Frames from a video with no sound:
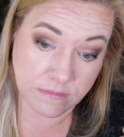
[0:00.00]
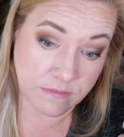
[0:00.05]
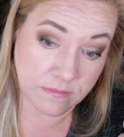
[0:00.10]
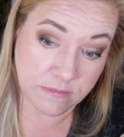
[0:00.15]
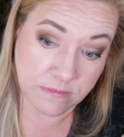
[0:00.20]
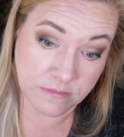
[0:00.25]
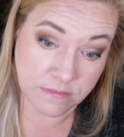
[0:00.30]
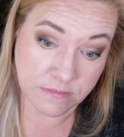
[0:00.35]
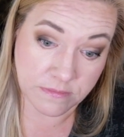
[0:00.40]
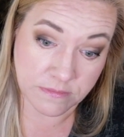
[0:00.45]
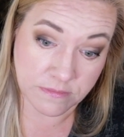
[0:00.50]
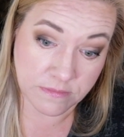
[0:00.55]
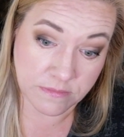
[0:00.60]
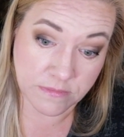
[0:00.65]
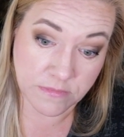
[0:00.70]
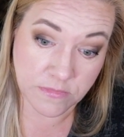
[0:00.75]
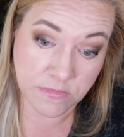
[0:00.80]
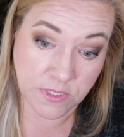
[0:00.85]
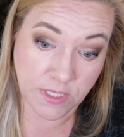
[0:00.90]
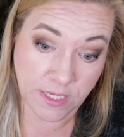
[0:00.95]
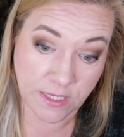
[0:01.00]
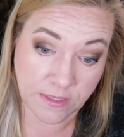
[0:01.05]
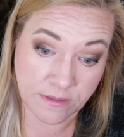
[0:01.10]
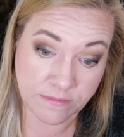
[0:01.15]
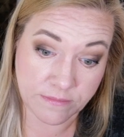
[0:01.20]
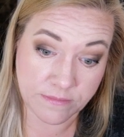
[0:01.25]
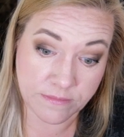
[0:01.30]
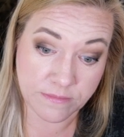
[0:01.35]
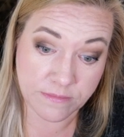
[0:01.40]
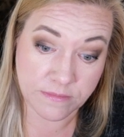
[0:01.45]
Okay.
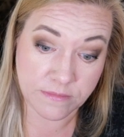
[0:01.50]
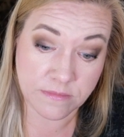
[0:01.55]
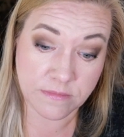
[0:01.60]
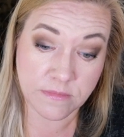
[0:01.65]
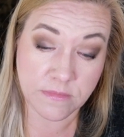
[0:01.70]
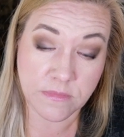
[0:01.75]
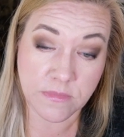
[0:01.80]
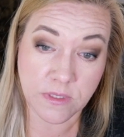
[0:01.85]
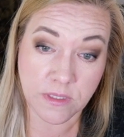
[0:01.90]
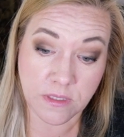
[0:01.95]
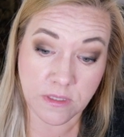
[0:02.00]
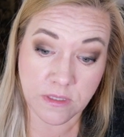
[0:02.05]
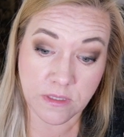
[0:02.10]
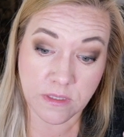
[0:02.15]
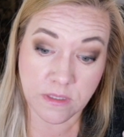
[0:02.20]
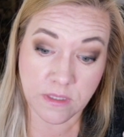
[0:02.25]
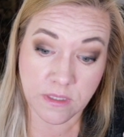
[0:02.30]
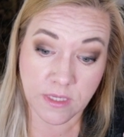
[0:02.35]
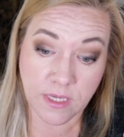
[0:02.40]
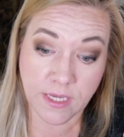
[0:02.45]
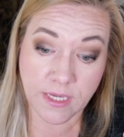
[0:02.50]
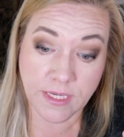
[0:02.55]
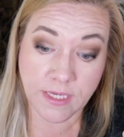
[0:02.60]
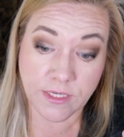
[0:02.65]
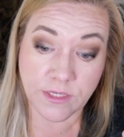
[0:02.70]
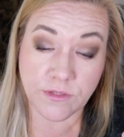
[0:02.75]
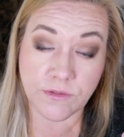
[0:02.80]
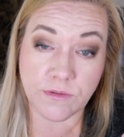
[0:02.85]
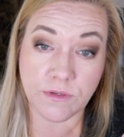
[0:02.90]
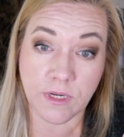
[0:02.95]
I
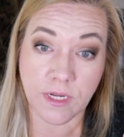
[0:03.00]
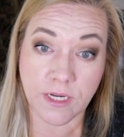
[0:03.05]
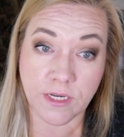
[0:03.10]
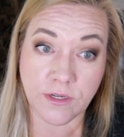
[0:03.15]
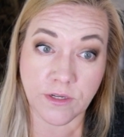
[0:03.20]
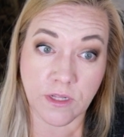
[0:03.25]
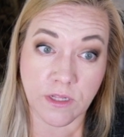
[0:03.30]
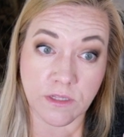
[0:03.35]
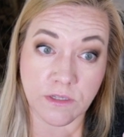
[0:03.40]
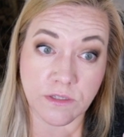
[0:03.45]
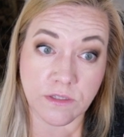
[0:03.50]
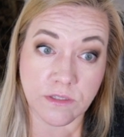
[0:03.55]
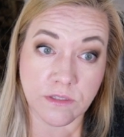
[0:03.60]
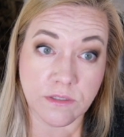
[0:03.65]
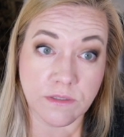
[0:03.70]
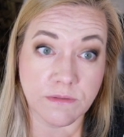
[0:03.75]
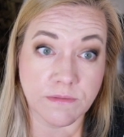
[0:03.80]
can do $9.